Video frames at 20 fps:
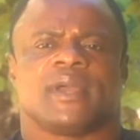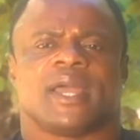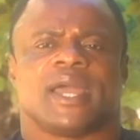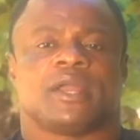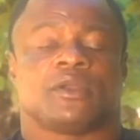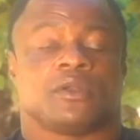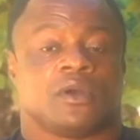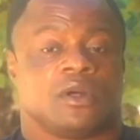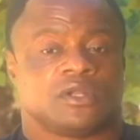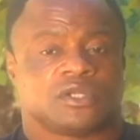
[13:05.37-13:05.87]

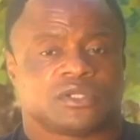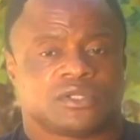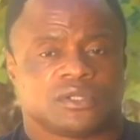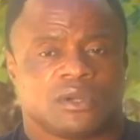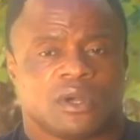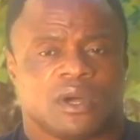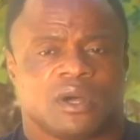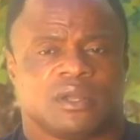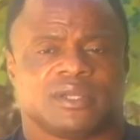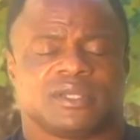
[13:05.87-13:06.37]
and also
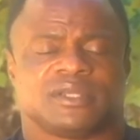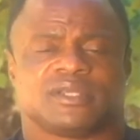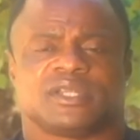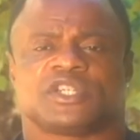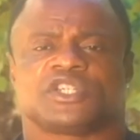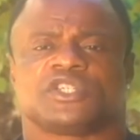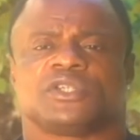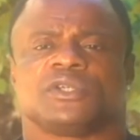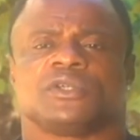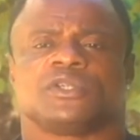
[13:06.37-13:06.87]
on the
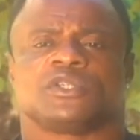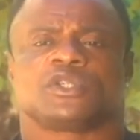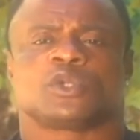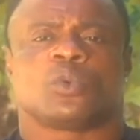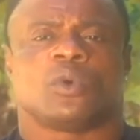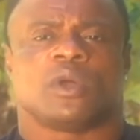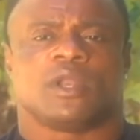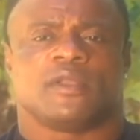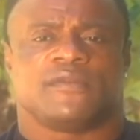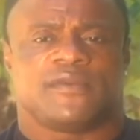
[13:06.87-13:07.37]
six shows,
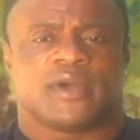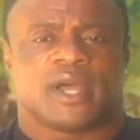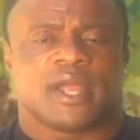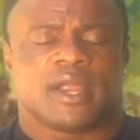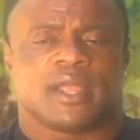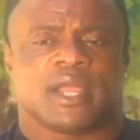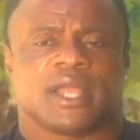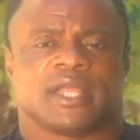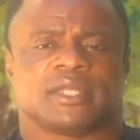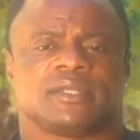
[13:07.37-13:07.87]

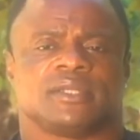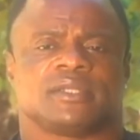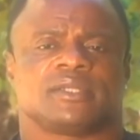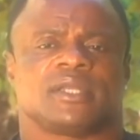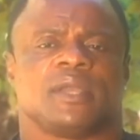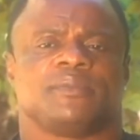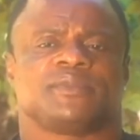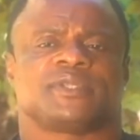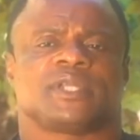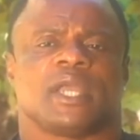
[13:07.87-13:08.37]
qualifying at the
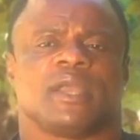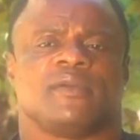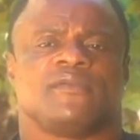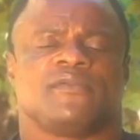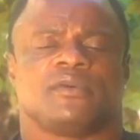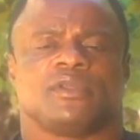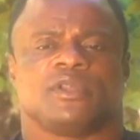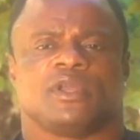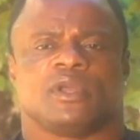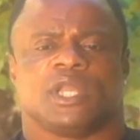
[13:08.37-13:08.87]
same time
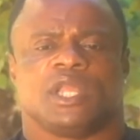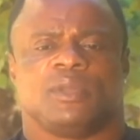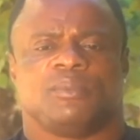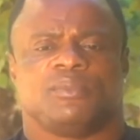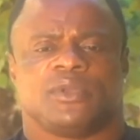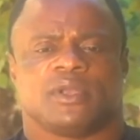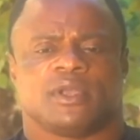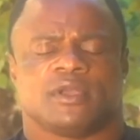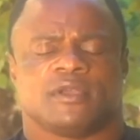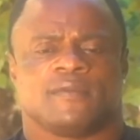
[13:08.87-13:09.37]
for the
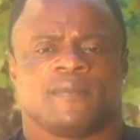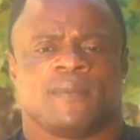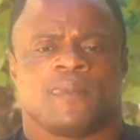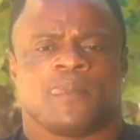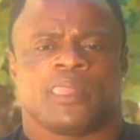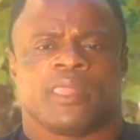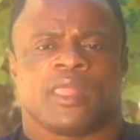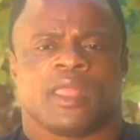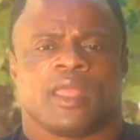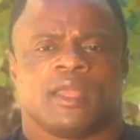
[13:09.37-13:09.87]
Olympia.
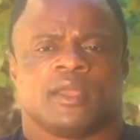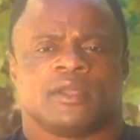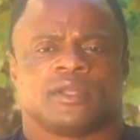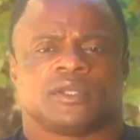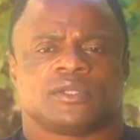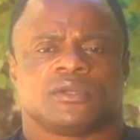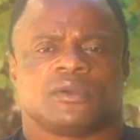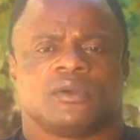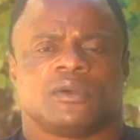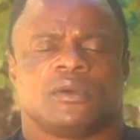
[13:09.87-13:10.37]

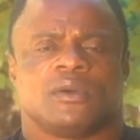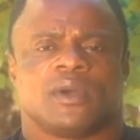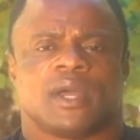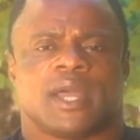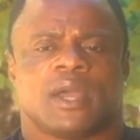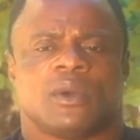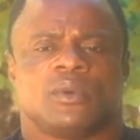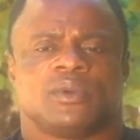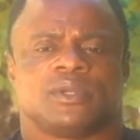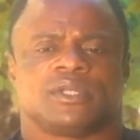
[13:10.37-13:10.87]
So
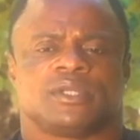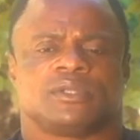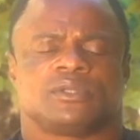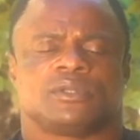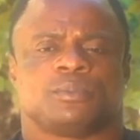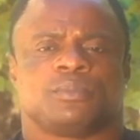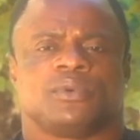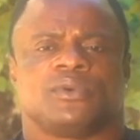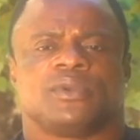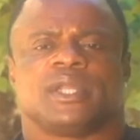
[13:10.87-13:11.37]
I wanted to
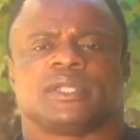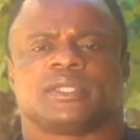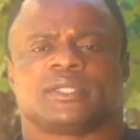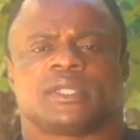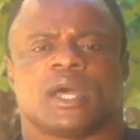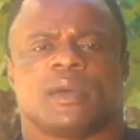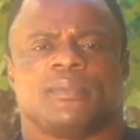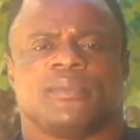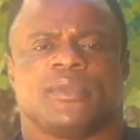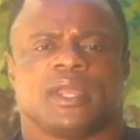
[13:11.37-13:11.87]
put a
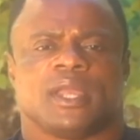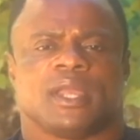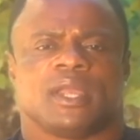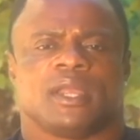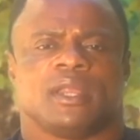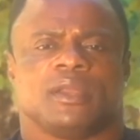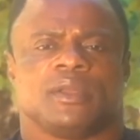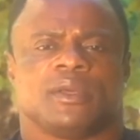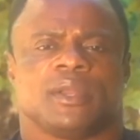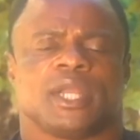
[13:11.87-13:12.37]
stop there
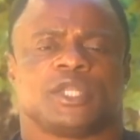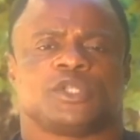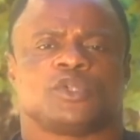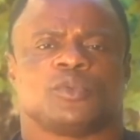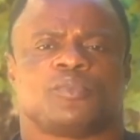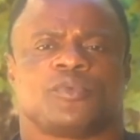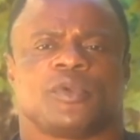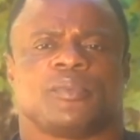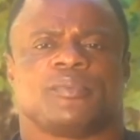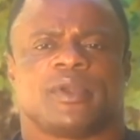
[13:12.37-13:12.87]
in order to
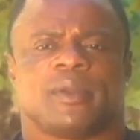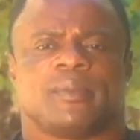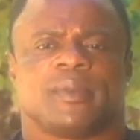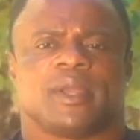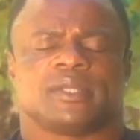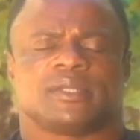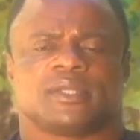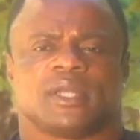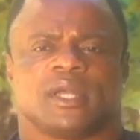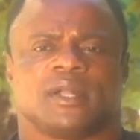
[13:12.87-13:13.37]
prepare
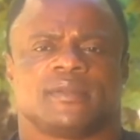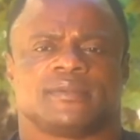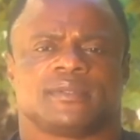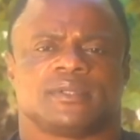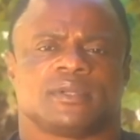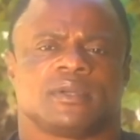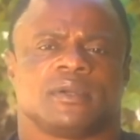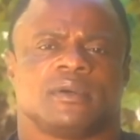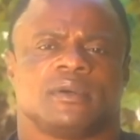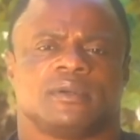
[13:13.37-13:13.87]
myself to
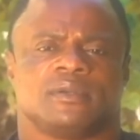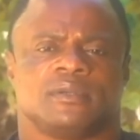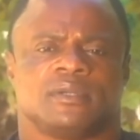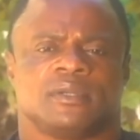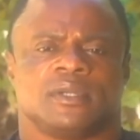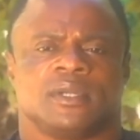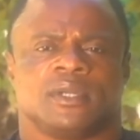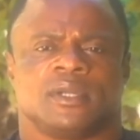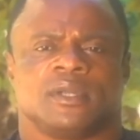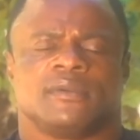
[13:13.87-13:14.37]
go
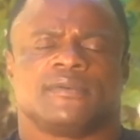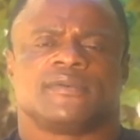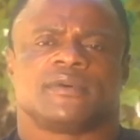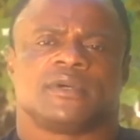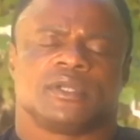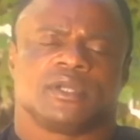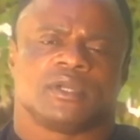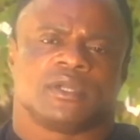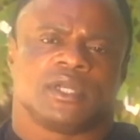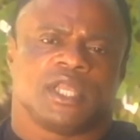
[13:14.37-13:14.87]
for
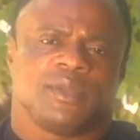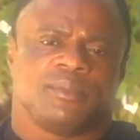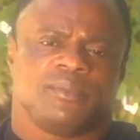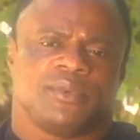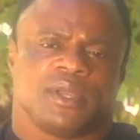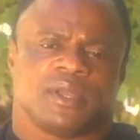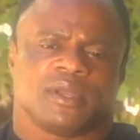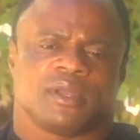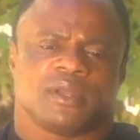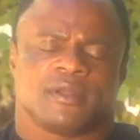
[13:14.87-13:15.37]
the
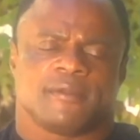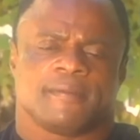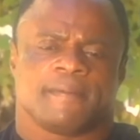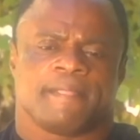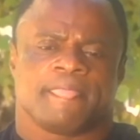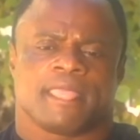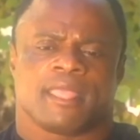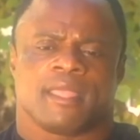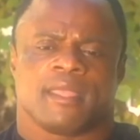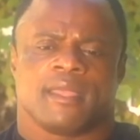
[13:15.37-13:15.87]
Olympia.
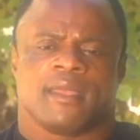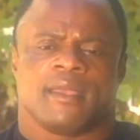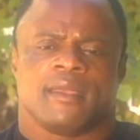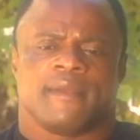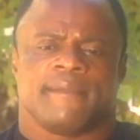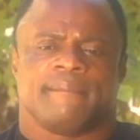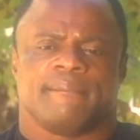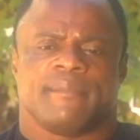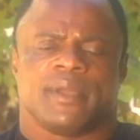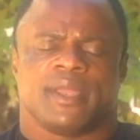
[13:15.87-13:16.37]

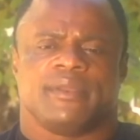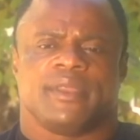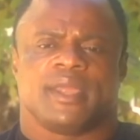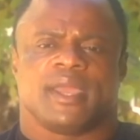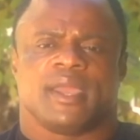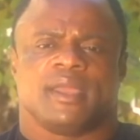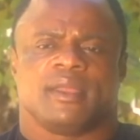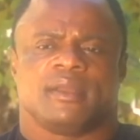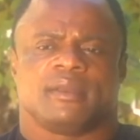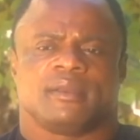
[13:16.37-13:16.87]
But
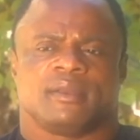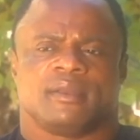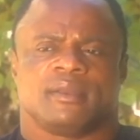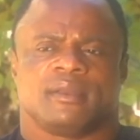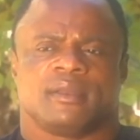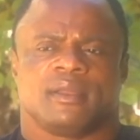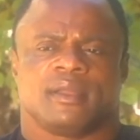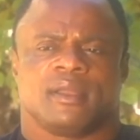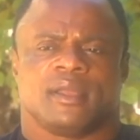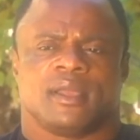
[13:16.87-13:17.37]
then
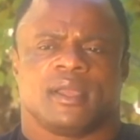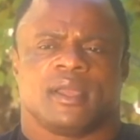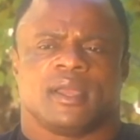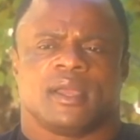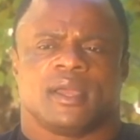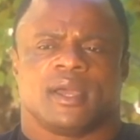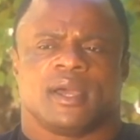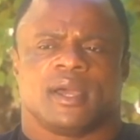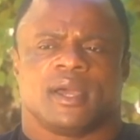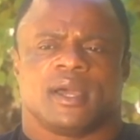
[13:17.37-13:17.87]

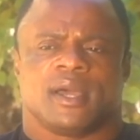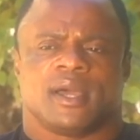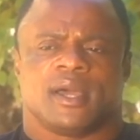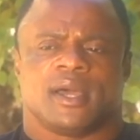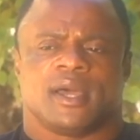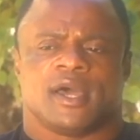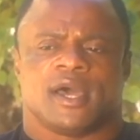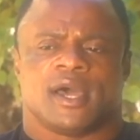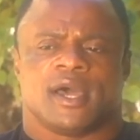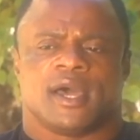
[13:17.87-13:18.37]

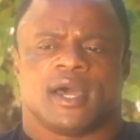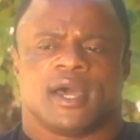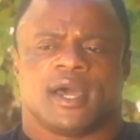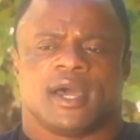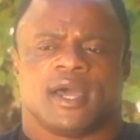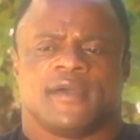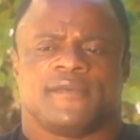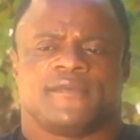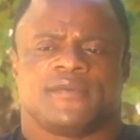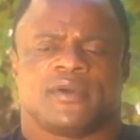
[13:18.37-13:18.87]

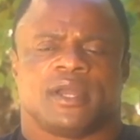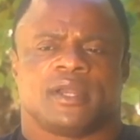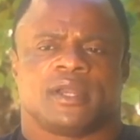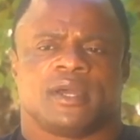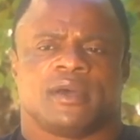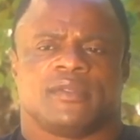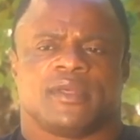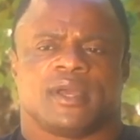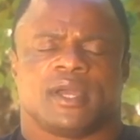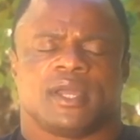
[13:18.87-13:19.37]
I found
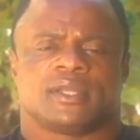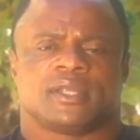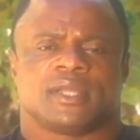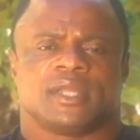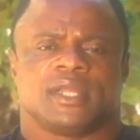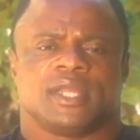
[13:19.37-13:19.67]
out that